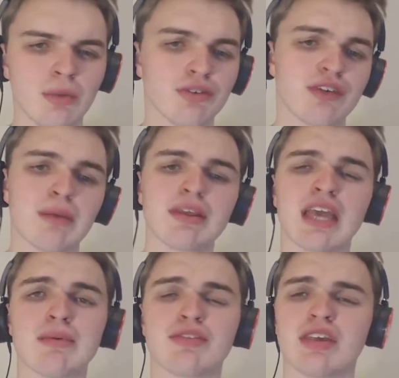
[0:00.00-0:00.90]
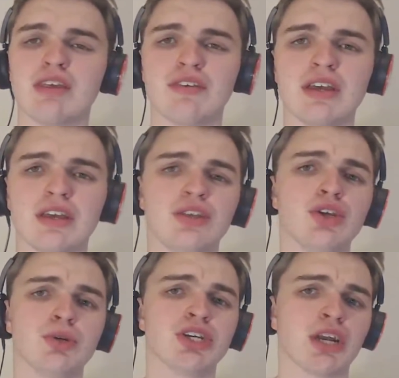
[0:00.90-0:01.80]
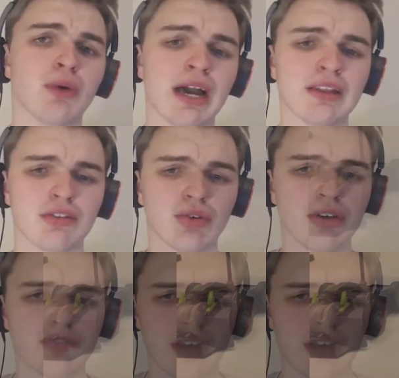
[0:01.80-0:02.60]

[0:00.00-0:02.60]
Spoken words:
With Family Gamer TV, a YouTube channel at the Toy